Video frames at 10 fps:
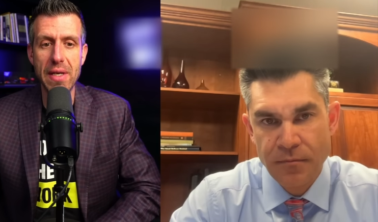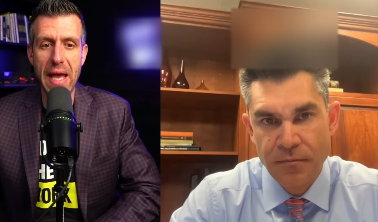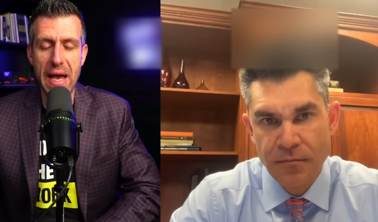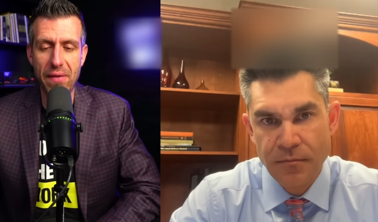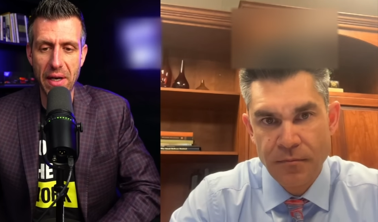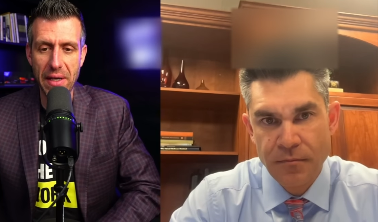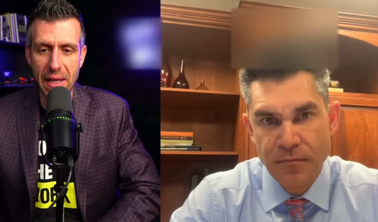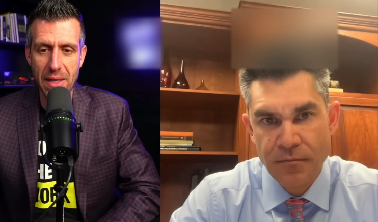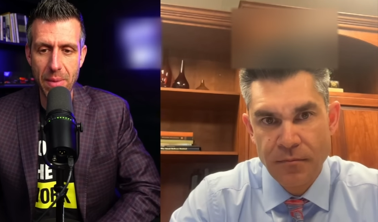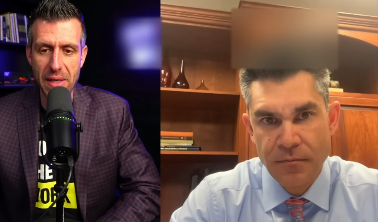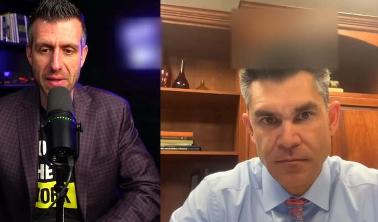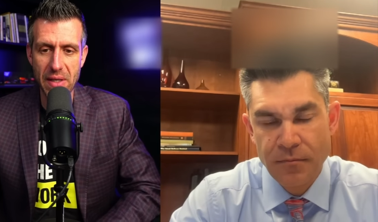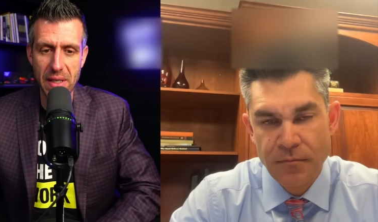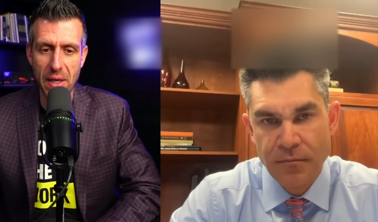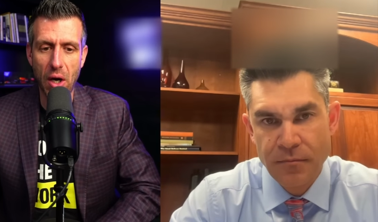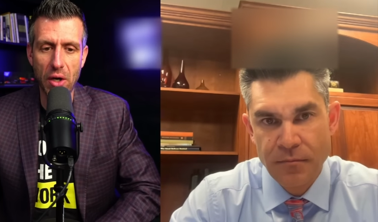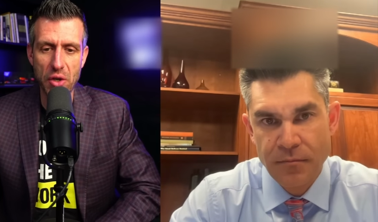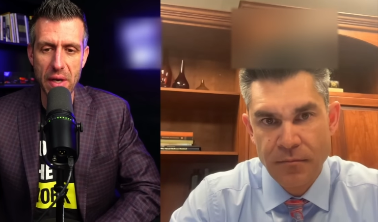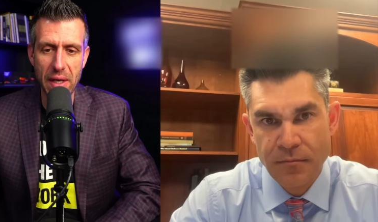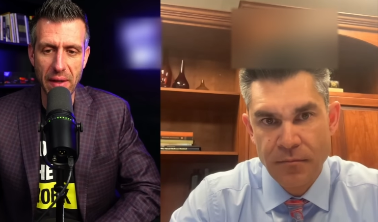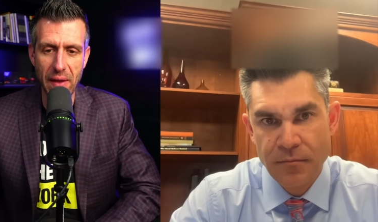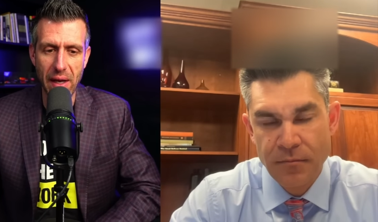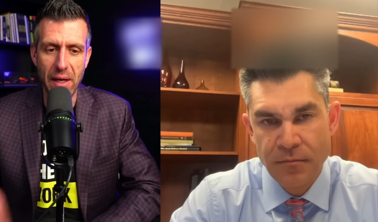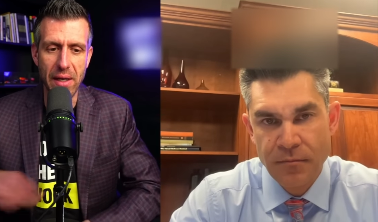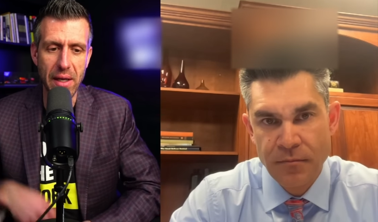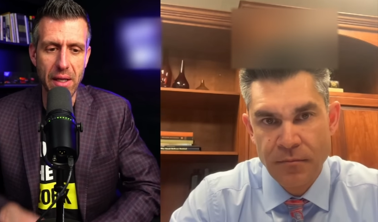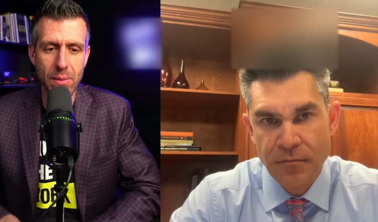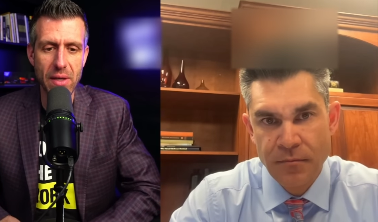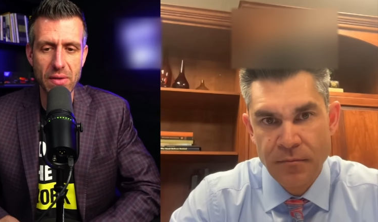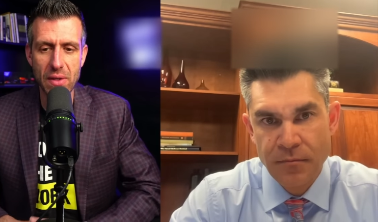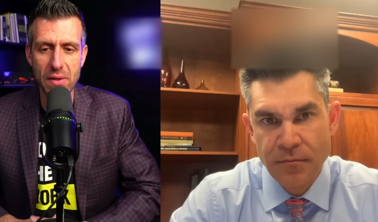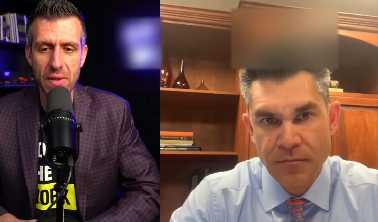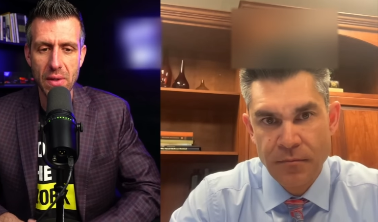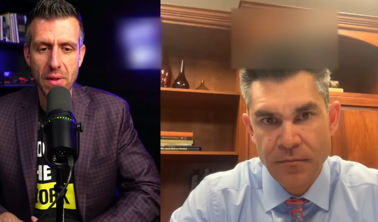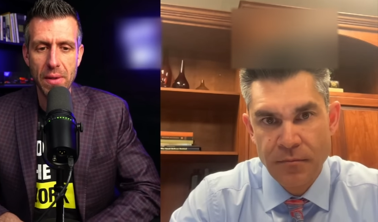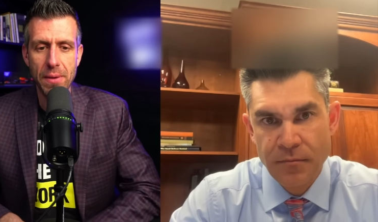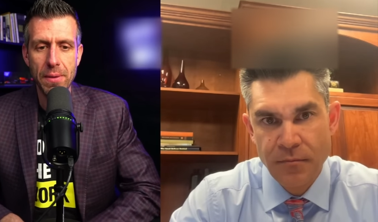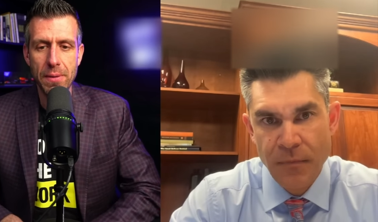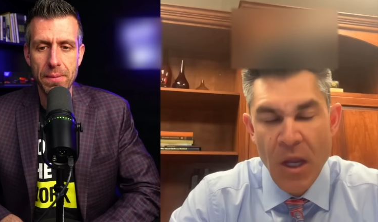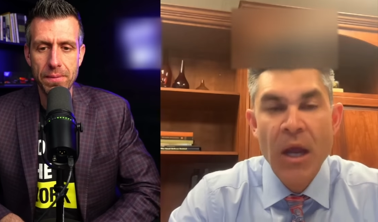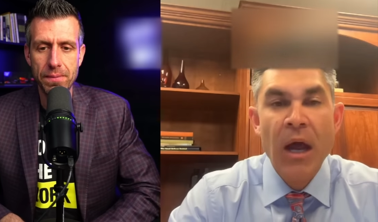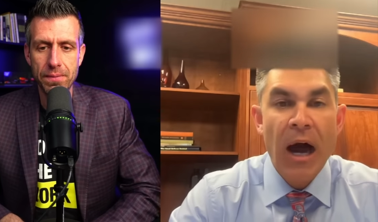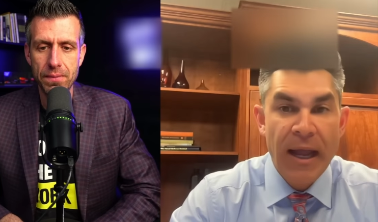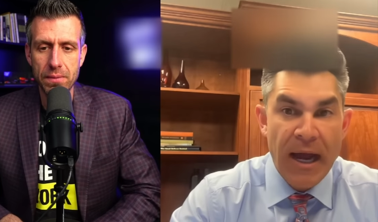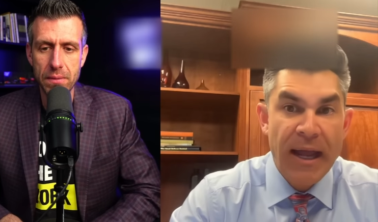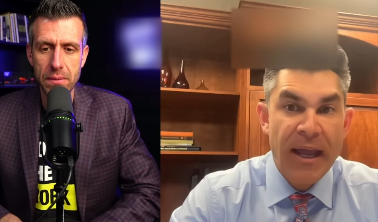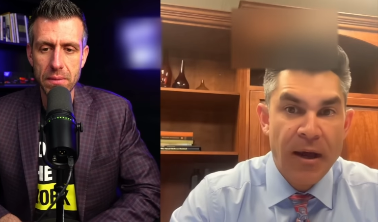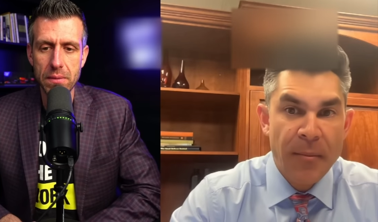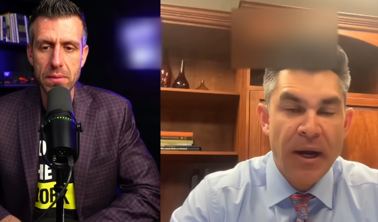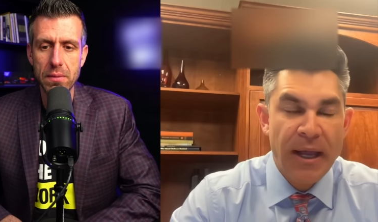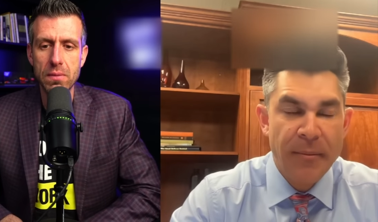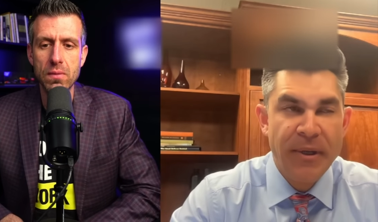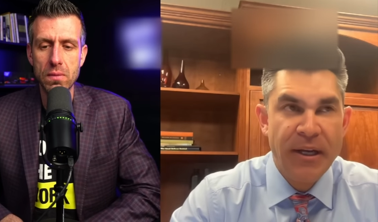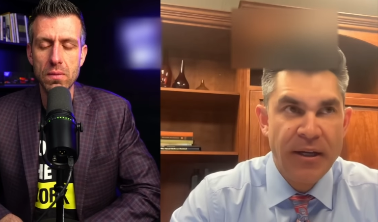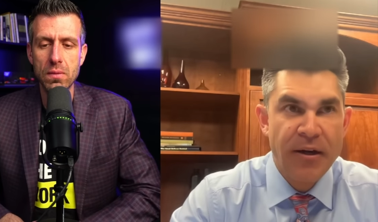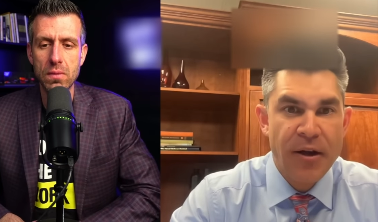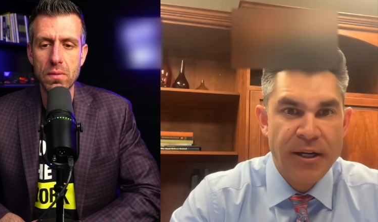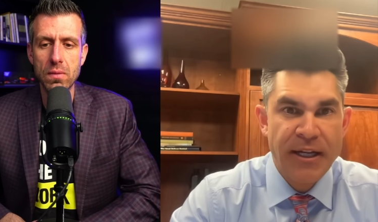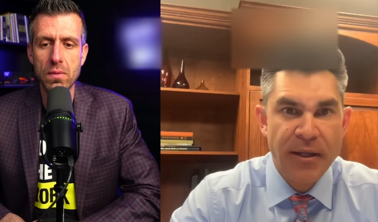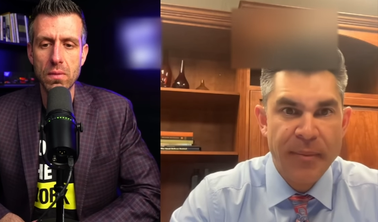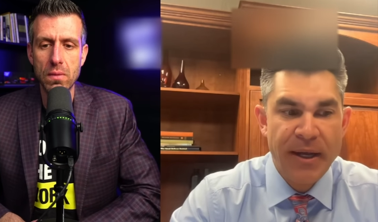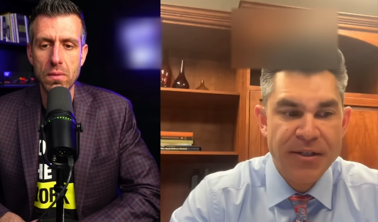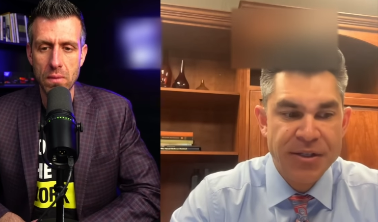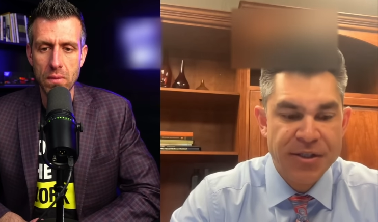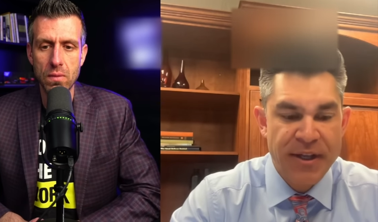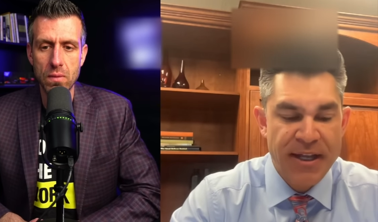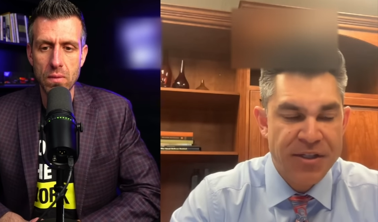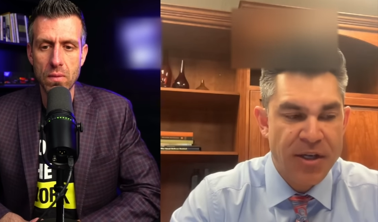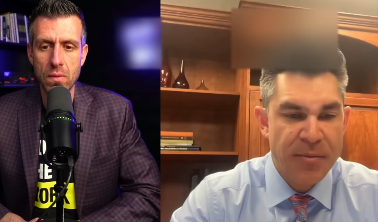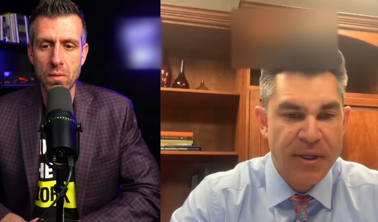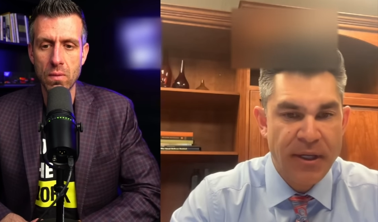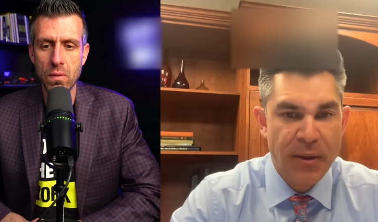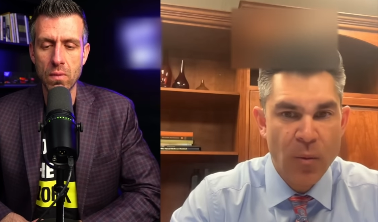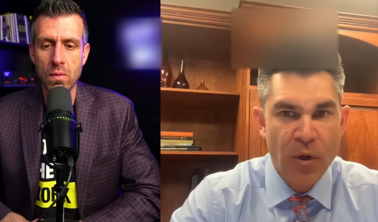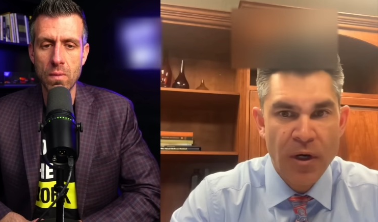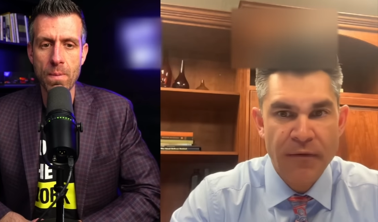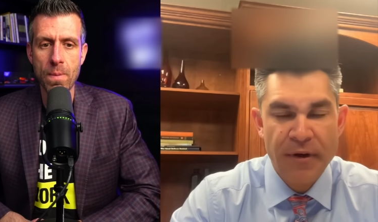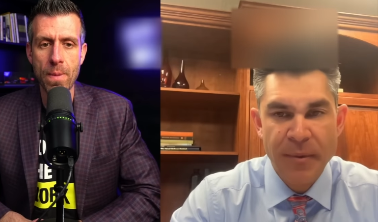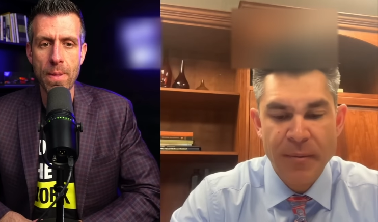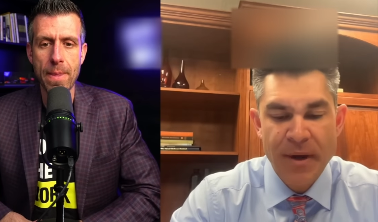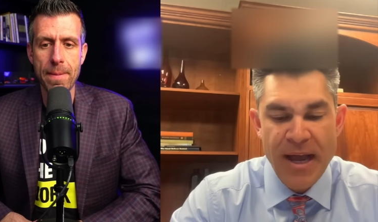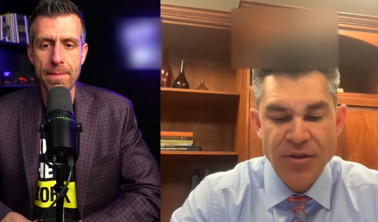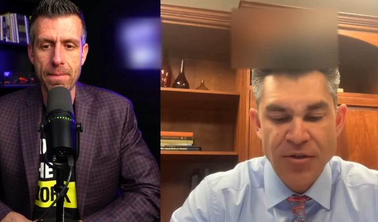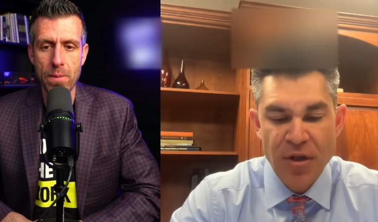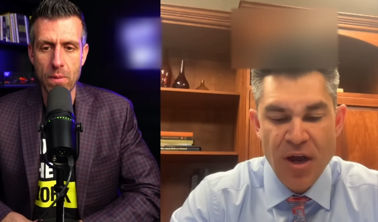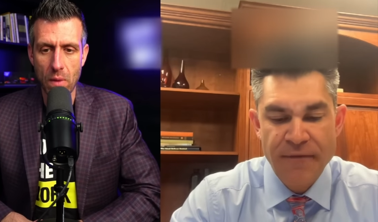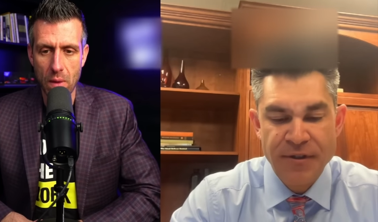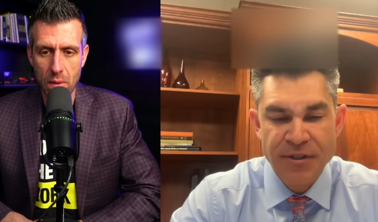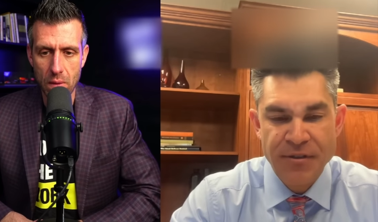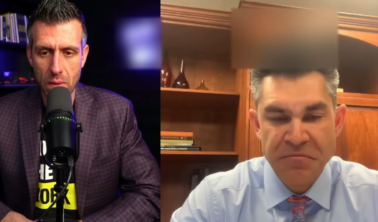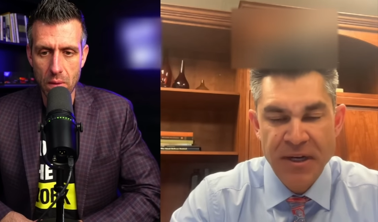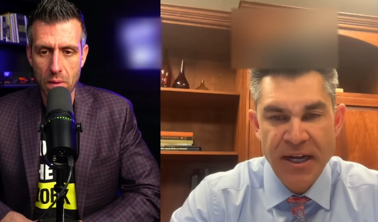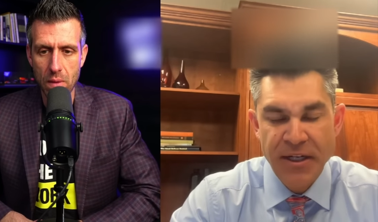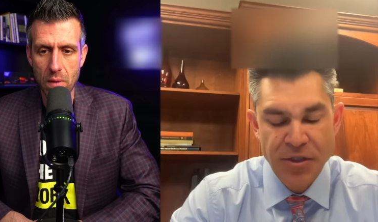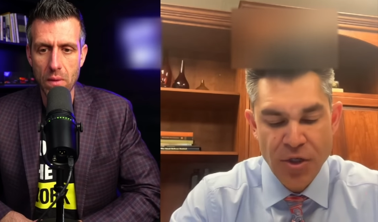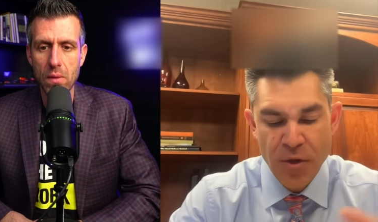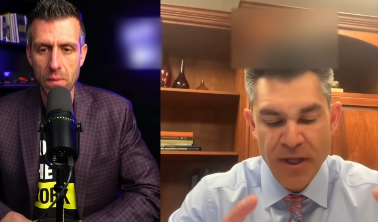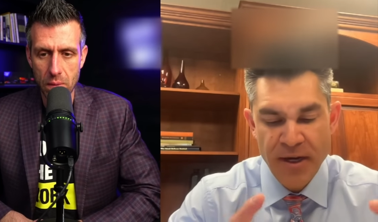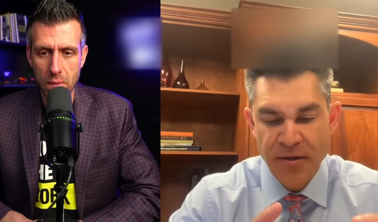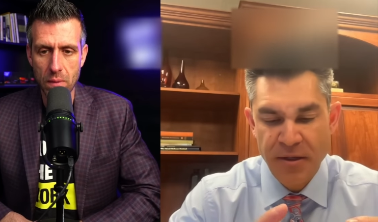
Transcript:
Speaker 1: need to have on a daily basis, and are you hitting that on a daily basis?
Speaker 2: I, I am. I am hitting it on a daily basis, and that's something where if I'm in my actual office and, and I can show that and,